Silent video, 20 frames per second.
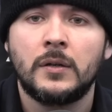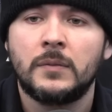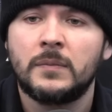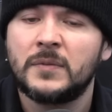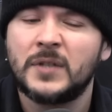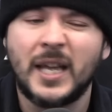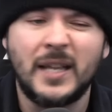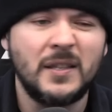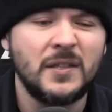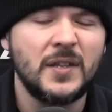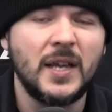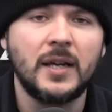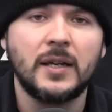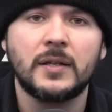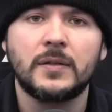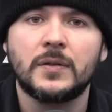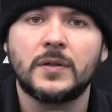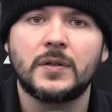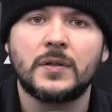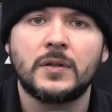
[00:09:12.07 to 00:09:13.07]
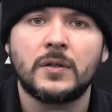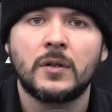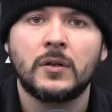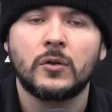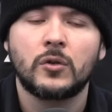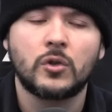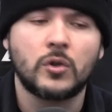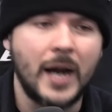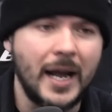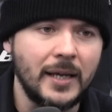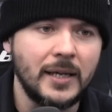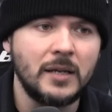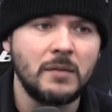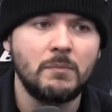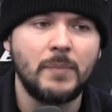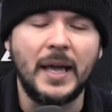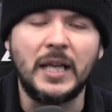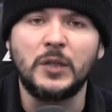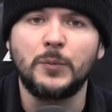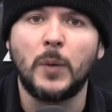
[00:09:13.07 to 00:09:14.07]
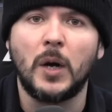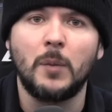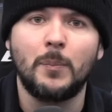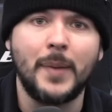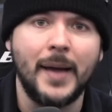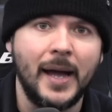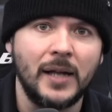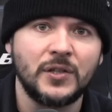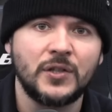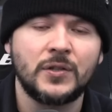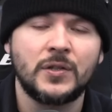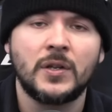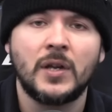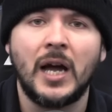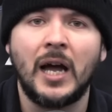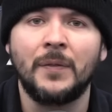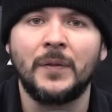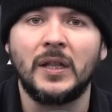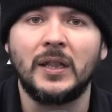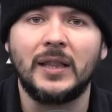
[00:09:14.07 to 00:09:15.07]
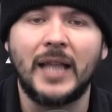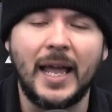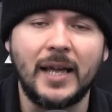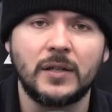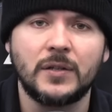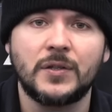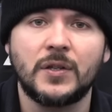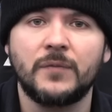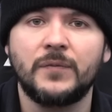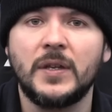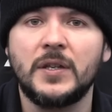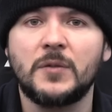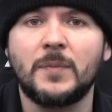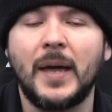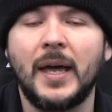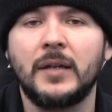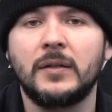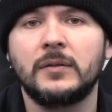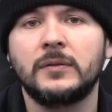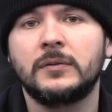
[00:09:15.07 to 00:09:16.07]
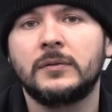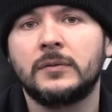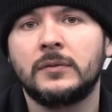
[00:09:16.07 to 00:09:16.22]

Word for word: 10 seconds, cracking baseball bats on the legs of these men,